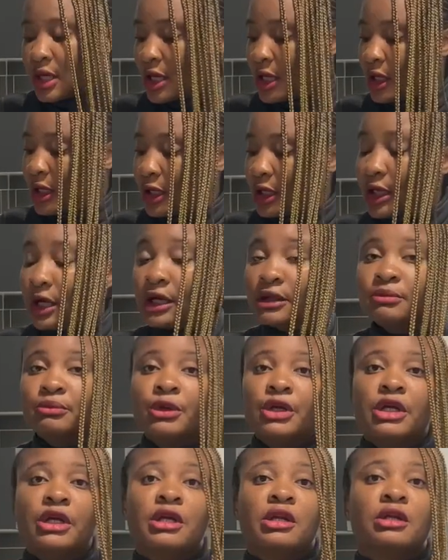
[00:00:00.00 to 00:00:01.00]
It can
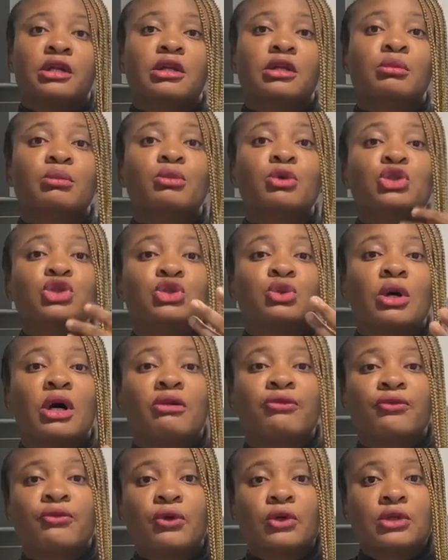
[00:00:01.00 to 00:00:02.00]
be in the mutual
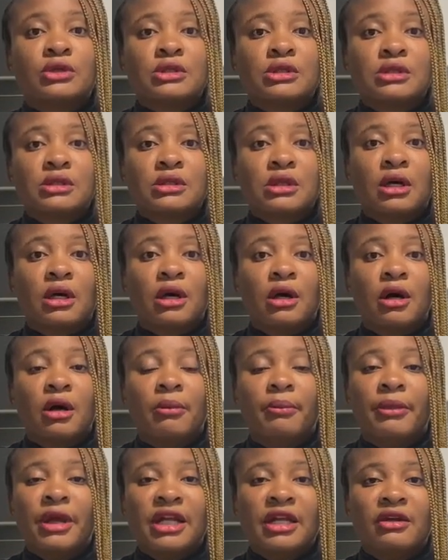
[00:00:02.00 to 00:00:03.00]
funds
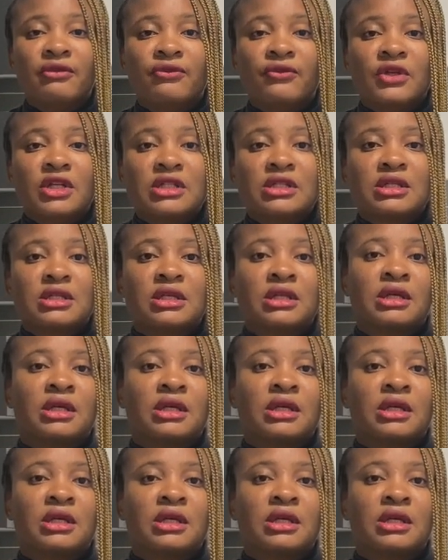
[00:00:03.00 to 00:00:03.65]
benefit.